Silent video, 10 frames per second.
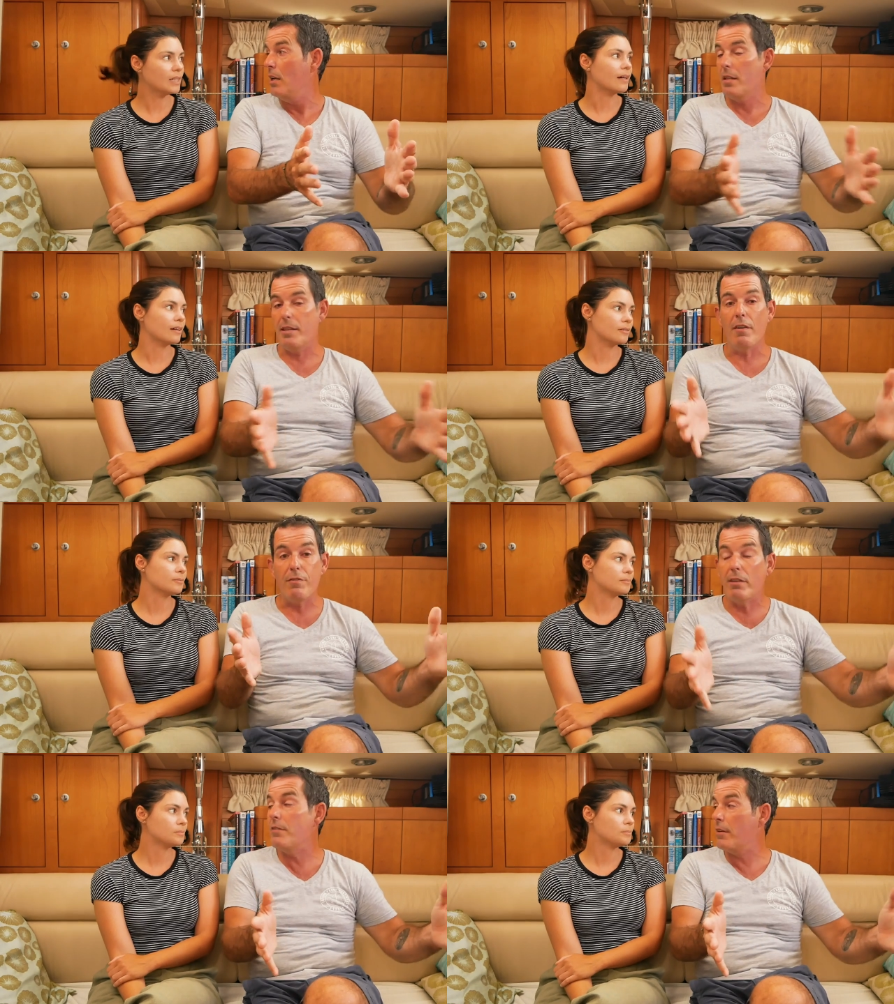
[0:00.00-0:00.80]
Speaker 1: Yeah, they're
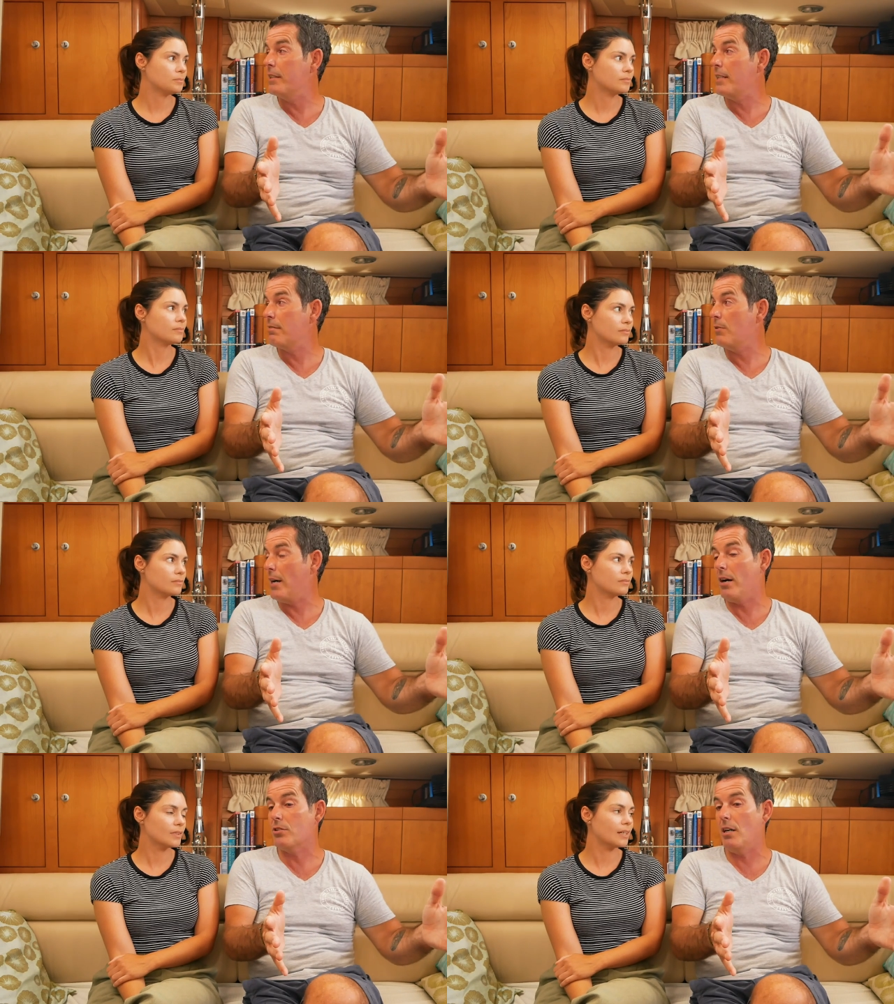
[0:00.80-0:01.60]
very very narrow
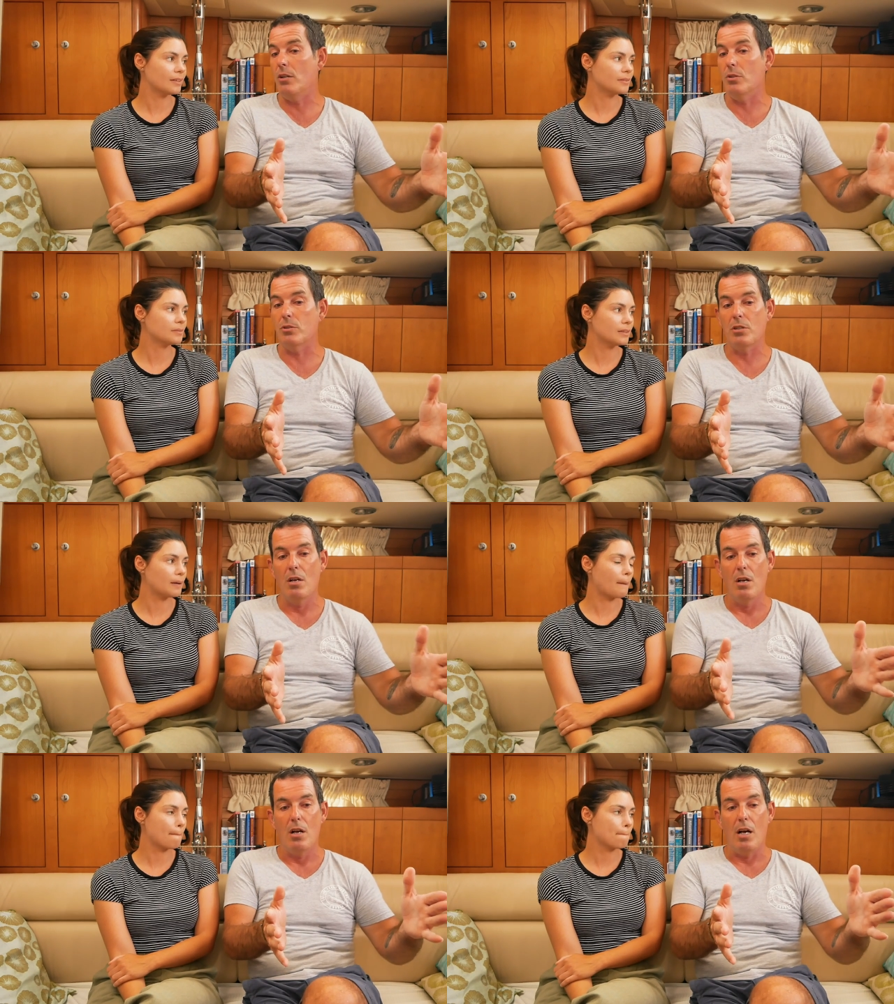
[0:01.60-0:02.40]
outer yeah. hulls.
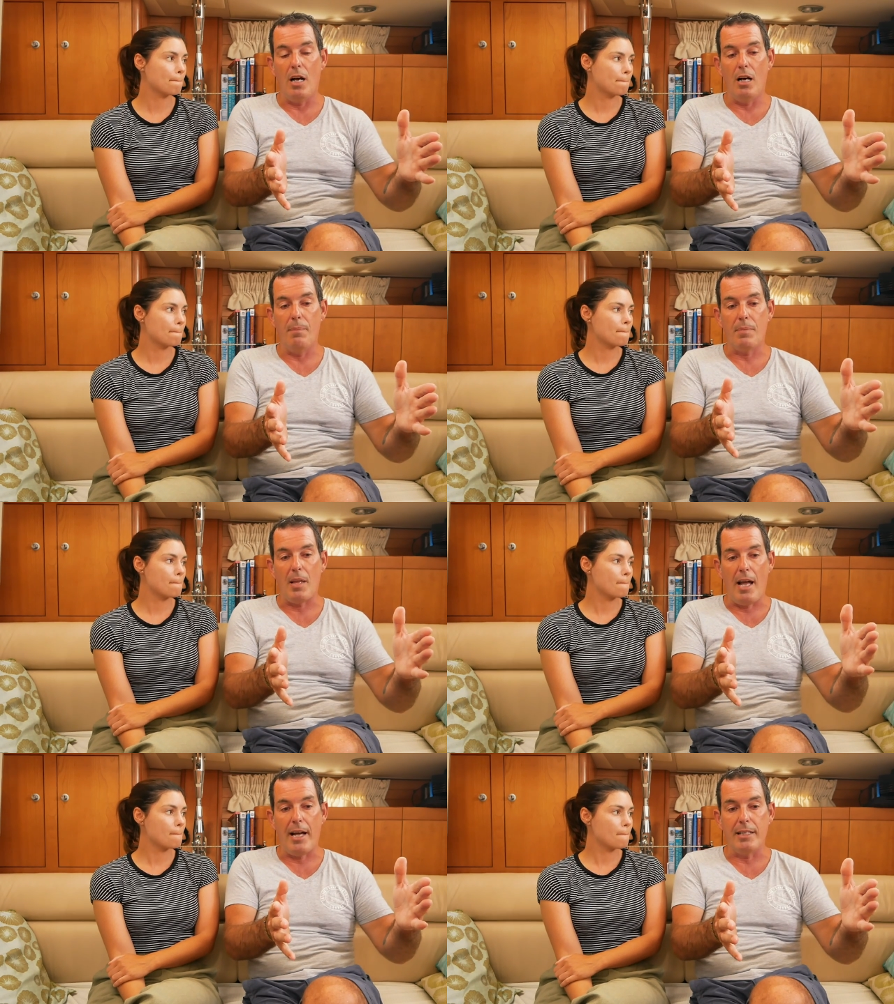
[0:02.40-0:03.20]
Yeah, um,
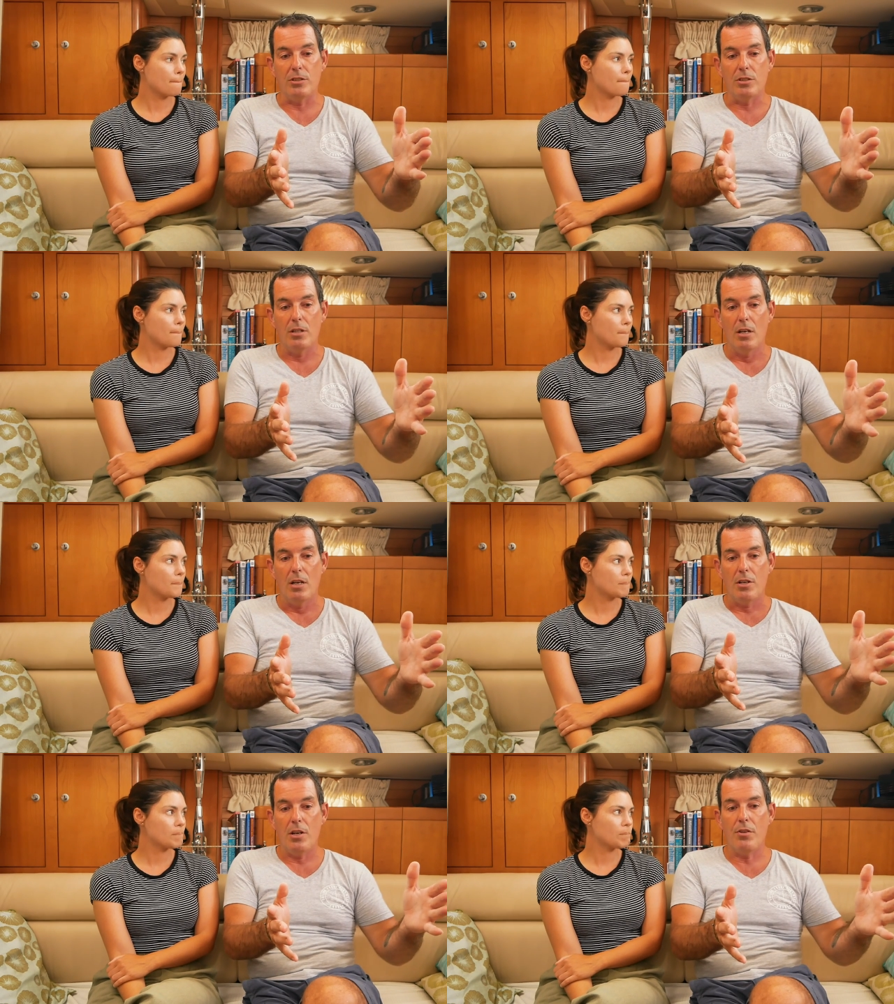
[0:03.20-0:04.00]
and
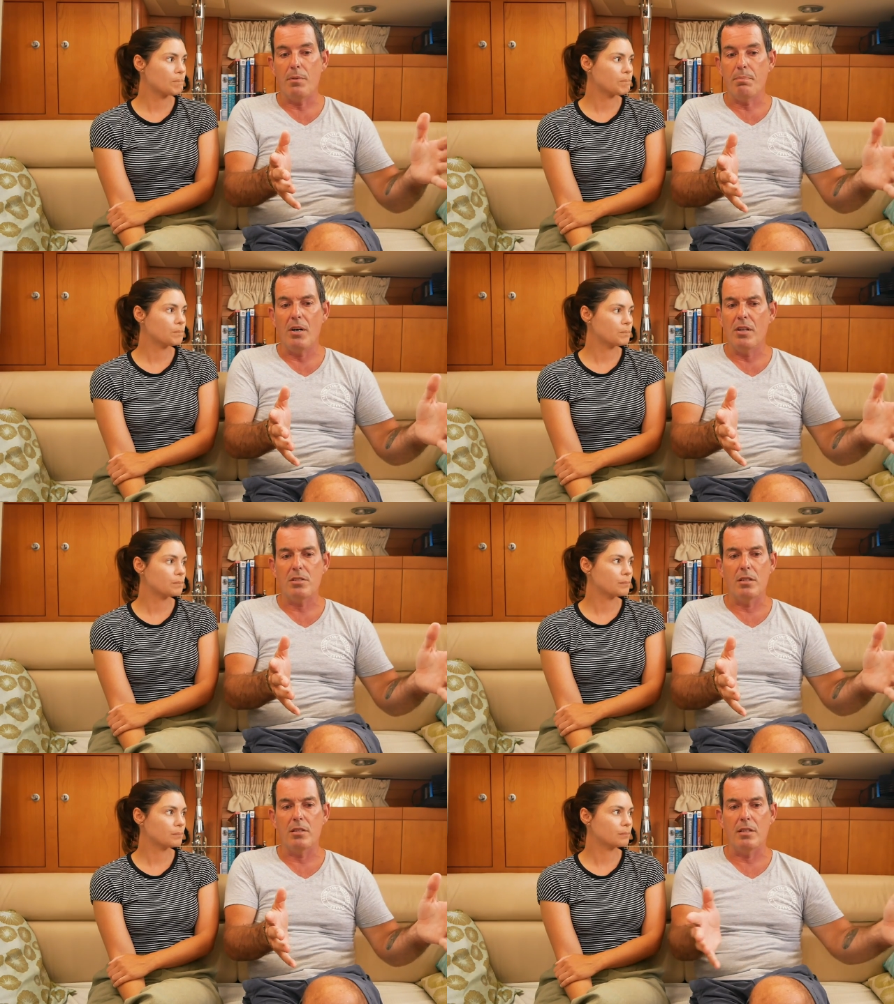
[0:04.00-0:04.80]
you know the
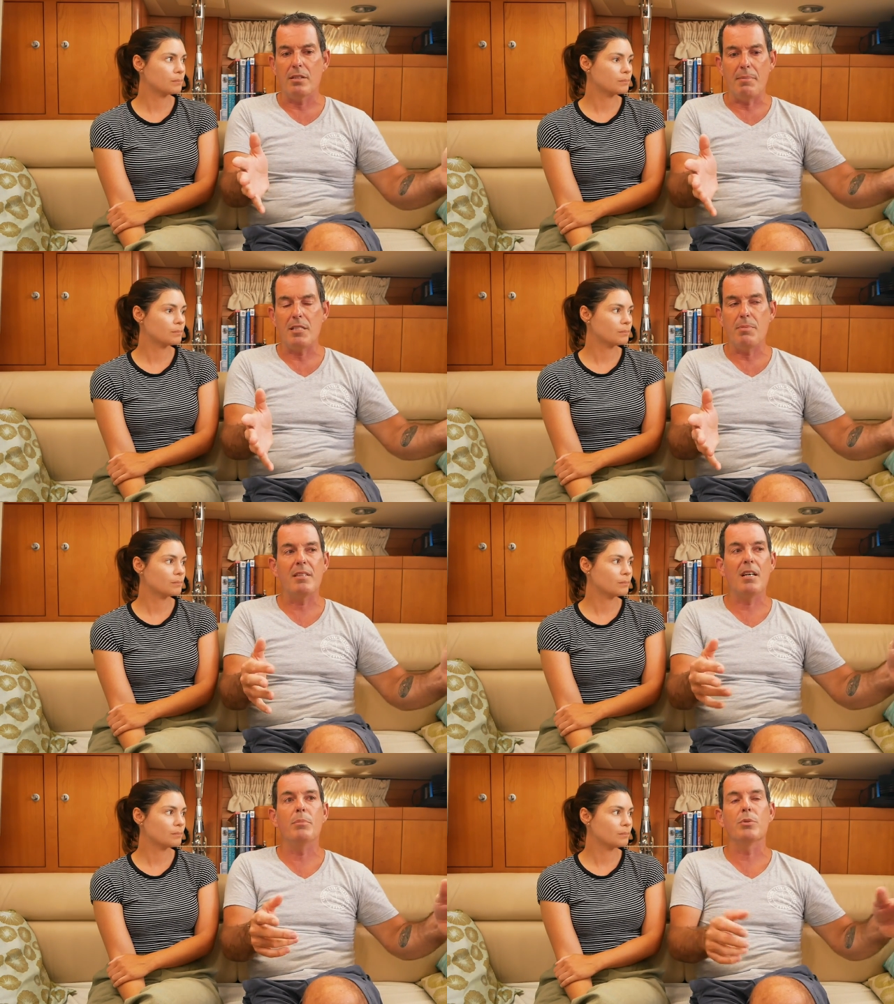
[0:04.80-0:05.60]
berths are they're meant to be
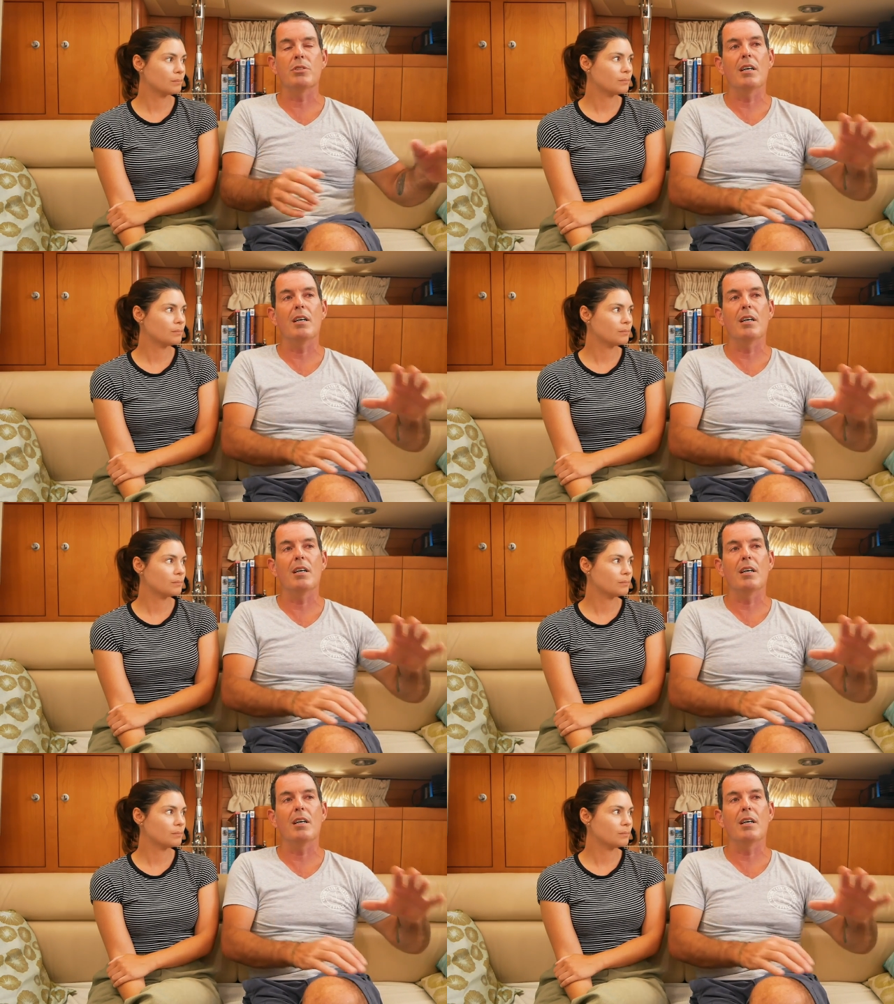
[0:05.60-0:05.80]
doubles.